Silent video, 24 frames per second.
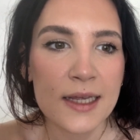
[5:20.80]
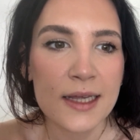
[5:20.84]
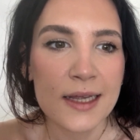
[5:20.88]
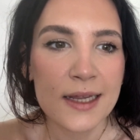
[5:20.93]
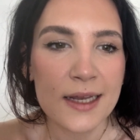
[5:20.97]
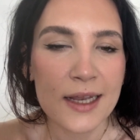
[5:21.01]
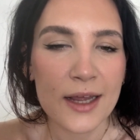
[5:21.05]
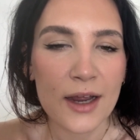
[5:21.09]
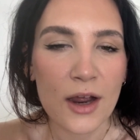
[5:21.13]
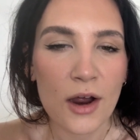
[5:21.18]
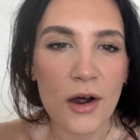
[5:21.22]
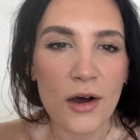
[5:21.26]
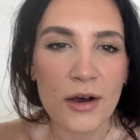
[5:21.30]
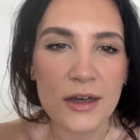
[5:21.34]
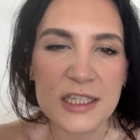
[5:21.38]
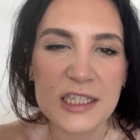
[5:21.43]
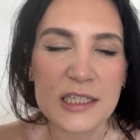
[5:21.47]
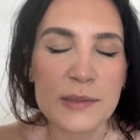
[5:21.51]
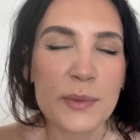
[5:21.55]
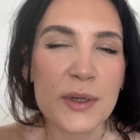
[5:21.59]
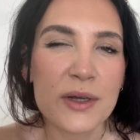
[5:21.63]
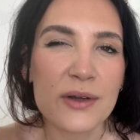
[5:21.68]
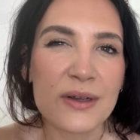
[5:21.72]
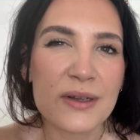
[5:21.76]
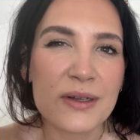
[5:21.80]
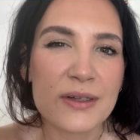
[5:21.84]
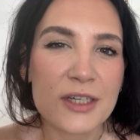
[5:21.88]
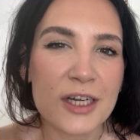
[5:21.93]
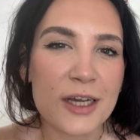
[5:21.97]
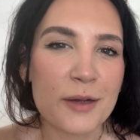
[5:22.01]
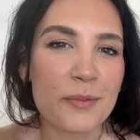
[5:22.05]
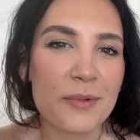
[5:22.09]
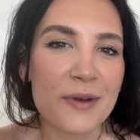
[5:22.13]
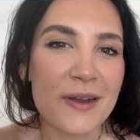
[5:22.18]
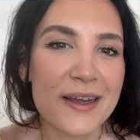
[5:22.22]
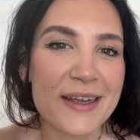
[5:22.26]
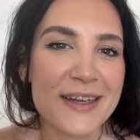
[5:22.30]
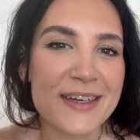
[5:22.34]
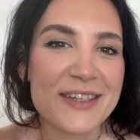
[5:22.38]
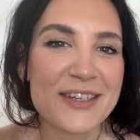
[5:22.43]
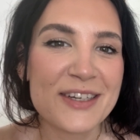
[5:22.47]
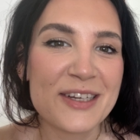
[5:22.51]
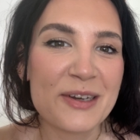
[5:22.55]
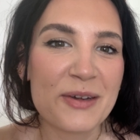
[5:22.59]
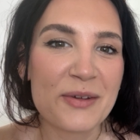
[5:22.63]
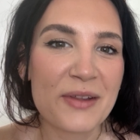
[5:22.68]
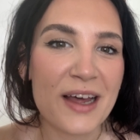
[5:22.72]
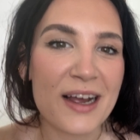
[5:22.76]
a hospital type light,
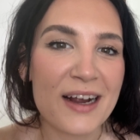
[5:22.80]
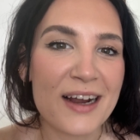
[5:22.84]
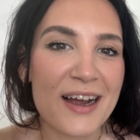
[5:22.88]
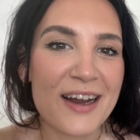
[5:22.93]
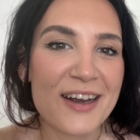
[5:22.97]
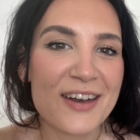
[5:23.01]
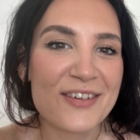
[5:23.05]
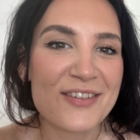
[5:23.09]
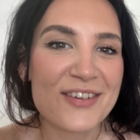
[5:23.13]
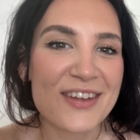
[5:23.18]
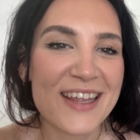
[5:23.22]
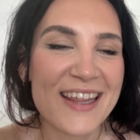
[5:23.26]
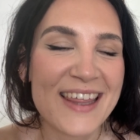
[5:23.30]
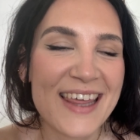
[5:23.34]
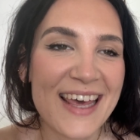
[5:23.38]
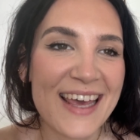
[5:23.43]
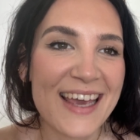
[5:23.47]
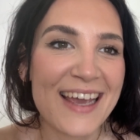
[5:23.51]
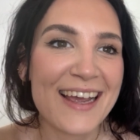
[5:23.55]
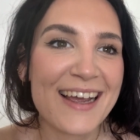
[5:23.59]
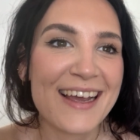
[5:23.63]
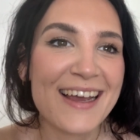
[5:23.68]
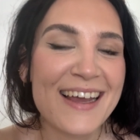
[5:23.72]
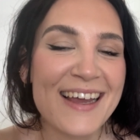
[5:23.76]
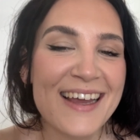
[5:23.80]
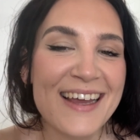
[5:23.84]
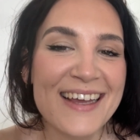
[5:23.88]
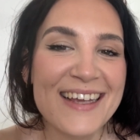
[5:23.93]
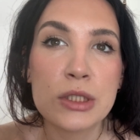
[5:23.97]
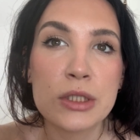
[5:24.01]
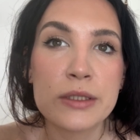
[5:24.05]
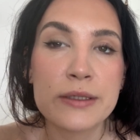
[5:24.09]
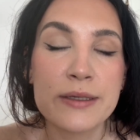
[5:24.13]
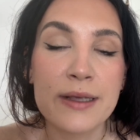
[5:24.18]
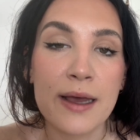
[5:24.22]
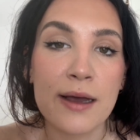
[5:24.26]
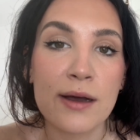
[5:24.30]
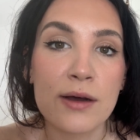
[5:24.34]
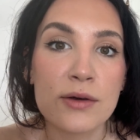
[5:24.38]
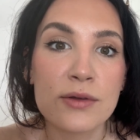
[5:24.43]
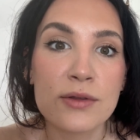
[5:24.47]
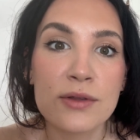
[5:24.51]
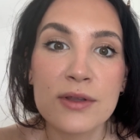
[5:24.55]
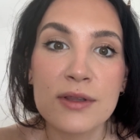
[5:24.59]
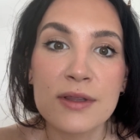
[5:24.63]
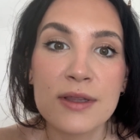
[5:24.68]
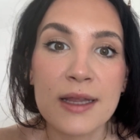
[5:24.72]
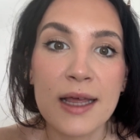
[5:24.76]
you know, that kind of a thing. So yeah,
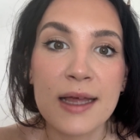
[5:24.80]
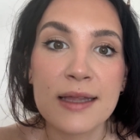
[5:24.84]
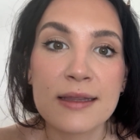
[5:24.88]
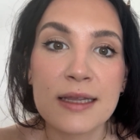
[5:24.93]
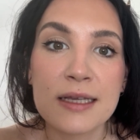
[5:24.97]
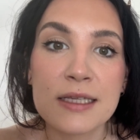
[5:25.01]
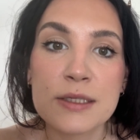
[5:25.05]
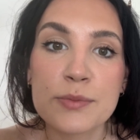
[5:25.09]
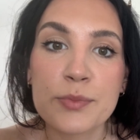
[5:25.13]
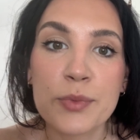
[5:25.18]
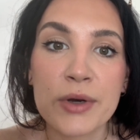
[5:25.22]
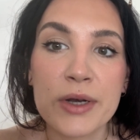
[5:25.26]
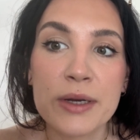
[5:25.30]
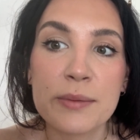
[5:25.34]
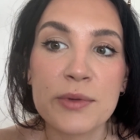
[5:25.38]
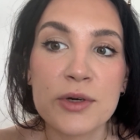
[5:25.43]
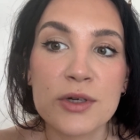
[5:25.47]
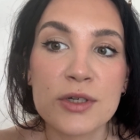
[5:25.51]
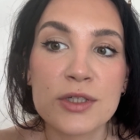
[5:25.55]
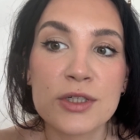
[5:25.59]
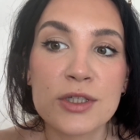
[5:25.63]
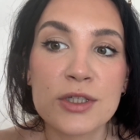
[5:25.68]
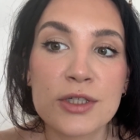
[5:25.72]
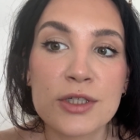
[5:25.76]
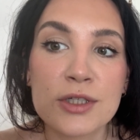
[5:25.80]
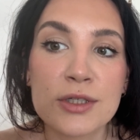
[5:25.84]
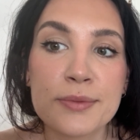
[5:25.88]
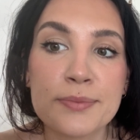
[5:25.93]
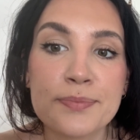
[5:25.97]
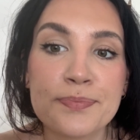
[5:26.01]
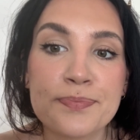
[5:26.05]
other than that, that's pretty much.